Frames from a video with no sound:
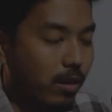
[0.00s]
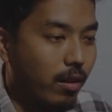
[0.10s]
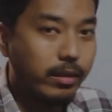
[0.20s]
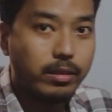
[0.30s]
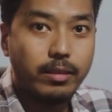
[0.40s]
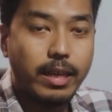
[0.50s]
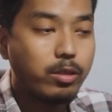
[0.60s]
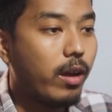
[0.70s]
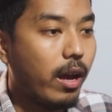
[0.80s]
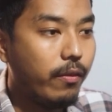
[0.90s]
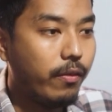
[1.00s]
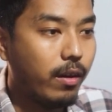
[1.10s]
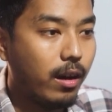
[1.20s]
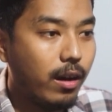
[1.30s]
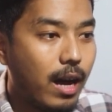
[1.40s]
Alright, next we have
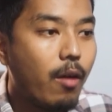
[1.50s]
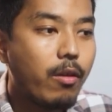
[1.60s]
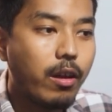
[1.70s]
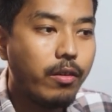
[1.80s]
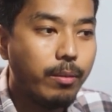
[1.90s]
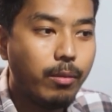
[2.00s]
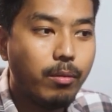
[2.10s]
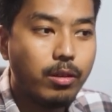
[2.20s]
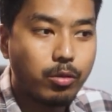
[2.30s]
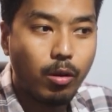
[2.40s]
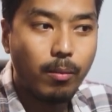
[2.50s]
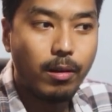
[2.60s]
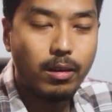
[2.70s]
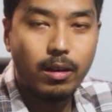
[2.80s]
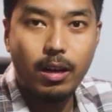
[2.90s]
how we can remove the scroll
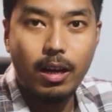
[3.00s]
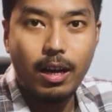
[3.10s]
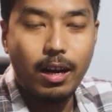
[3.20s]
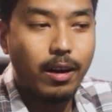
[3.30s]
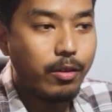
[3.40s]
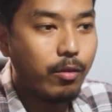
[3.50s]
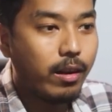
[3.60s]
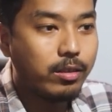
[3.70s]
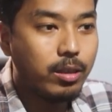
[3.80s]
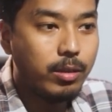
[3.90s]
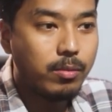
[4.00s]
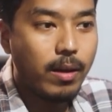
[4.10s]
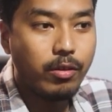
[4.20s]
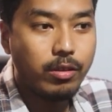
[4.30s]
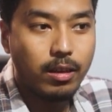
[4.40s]
bar. You can achieve this by
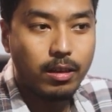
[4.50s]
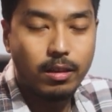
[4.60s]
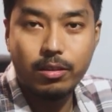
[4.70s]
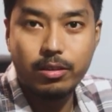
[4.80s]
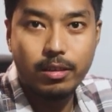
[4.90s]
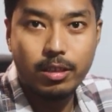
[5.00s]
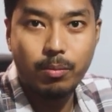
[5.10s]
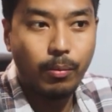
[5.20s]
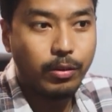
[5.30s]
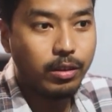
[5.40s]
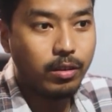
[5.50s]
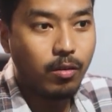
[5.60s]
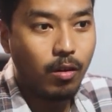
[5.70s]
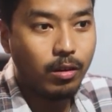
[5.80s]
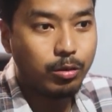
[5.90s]
using another CSS property
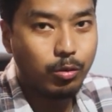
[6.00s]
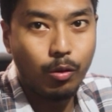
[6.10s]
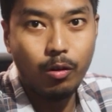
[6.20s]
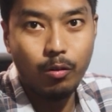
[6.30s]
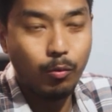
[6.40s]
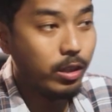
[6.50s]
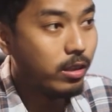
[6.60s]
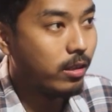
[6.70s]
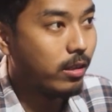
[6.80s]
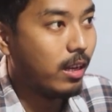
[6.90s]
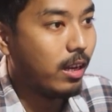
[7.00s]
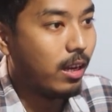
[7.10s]
called scroll width.